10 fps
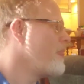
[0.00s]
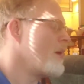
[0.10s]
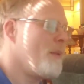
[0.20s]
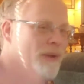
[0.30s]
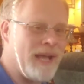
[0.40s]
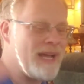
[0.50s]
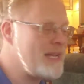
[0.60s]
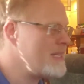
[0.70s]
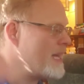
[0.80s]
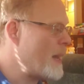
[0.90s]
they're, like
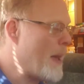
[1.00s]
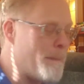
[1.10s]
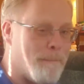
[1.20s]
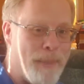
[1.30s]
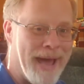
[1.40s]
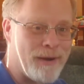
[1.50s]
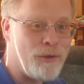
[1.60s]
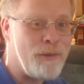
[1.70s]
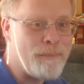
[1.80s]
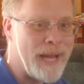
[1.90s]
I said,
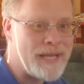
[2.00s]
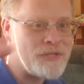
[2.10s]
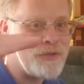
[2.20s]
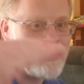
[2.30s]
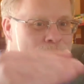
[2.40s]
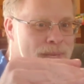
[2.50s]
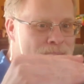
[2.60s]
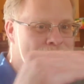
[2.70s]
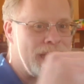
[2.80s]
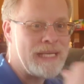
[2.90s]
Battle Master
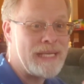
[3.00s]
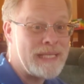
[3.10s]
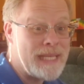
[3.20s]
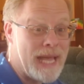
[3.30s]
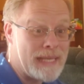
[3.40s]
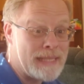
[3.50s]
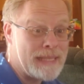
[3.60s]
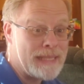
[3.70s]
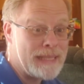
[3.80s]
Mini Cassette.